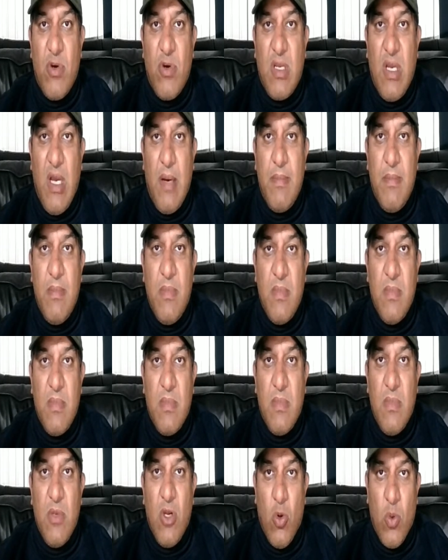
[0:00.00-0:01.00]
would come
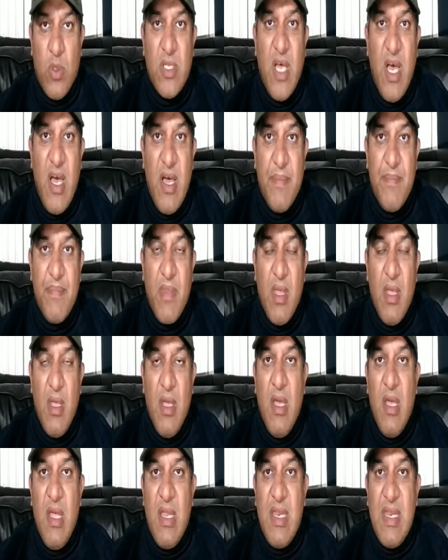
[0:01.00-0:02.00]
over there.
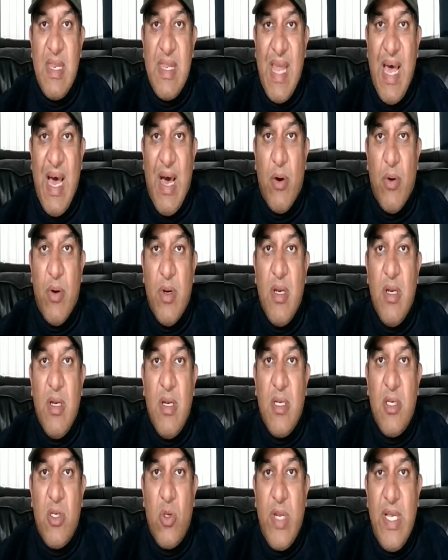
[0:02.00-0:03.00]
Now,
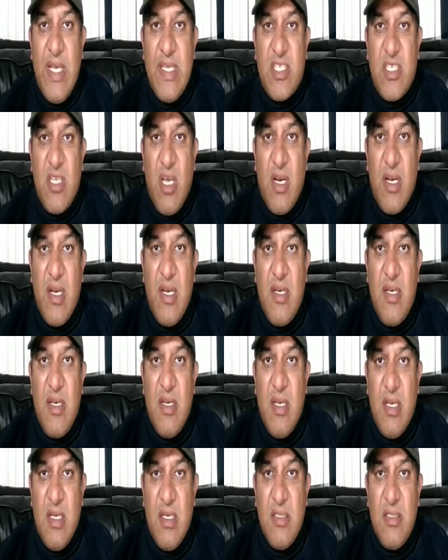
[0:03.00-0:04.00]
today's target
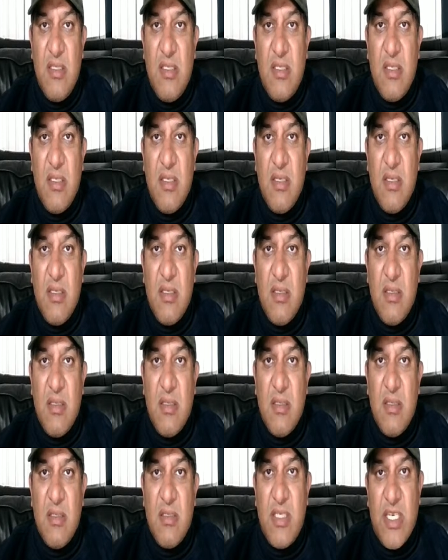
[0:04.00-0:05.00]
is
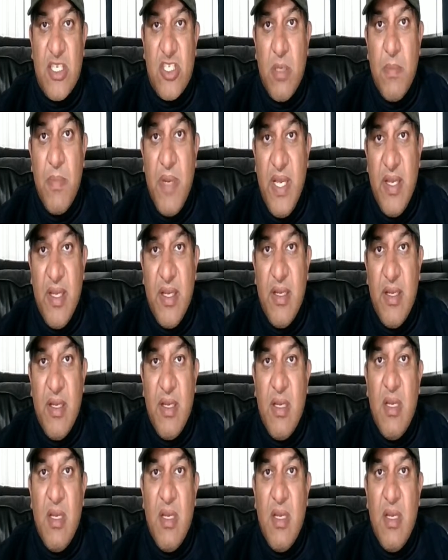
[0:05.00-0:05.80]
Section B.